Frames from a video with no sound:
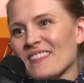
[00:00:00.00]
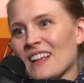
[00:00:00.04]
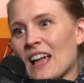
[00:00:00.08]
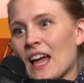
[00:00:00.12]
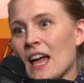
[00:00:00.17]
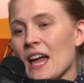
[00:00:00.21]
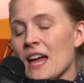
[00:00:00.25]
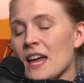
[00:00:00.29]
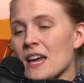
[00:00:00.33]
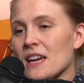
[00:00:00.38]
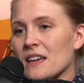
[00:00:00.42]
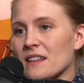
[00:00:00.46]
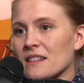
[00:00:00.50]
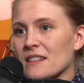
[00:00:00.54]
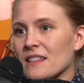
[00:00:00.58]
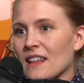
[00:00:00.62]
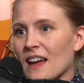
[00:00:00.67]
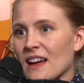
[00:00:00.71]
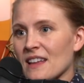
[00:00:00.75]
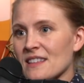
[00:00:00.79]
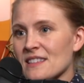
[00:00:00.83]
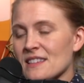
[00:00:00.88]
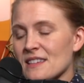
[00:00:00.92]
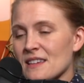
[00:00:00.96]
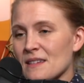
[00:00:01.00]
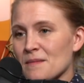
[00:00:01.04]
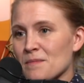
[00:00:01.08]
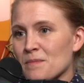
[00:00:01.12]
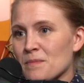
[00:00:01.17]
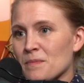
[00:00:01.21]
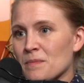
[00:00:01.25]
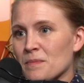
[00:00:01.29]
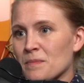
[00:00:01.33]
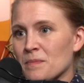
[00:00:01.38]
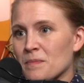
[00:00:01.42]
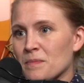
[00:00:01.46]
Hey, that's a
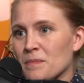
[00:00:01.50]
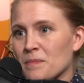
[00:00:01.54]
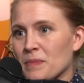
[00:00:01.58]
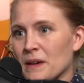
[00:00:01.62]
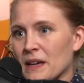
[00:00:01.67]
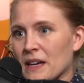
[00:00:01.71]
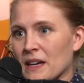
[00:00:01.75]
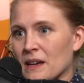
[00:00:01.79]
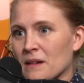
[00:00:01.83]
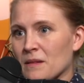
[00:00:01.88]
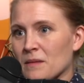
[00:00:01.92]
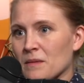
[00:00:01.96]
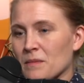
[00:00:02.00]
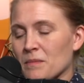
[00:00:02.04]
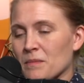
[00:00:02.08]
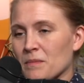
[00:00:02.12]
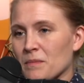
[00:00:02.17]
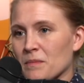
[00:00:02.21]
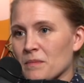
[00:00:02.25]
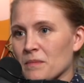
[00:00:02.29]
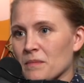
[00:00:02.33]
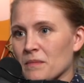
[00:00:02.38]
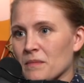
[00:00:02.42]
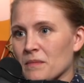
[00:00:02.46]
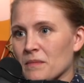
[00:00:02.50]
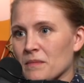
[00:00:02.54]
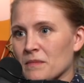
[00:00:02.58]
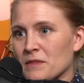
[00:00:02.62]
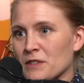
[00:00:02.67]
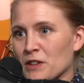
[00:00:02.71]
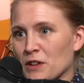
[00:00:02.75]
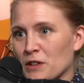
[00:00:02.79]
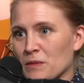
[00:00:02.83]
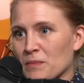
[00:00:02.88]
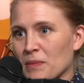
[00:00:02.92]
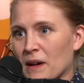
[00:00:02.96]
big
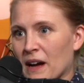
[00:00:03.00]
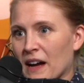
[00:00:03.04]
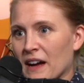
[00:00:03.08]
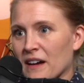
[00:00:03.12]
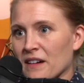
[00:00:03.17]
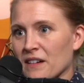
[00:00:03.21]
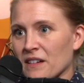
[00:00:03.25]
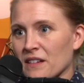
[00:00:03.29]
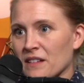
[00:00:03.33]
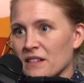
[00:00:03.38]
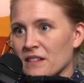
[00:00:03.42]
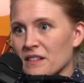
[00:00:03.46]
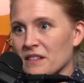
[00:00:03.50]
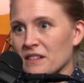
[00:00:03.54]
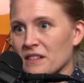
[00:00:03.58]
dirt pile.